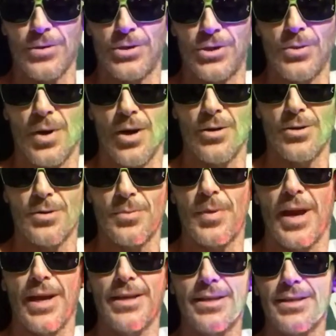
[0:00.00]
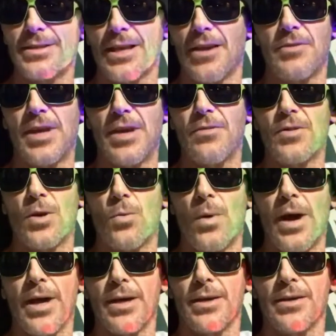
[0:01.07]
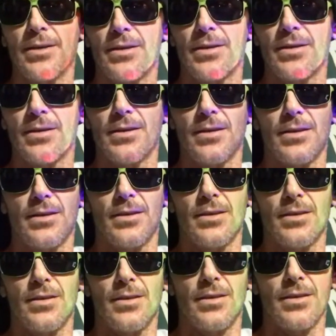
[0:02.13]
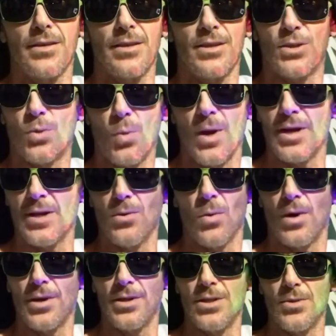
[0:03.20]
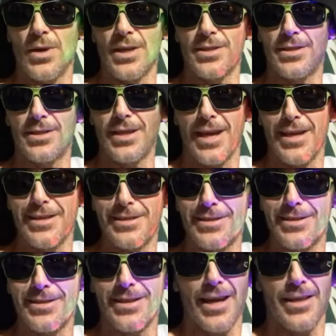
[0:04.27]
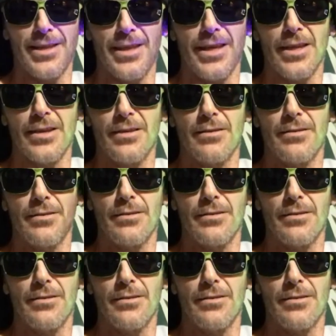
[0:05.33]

200 paintings I've given away in 21 US states, I think.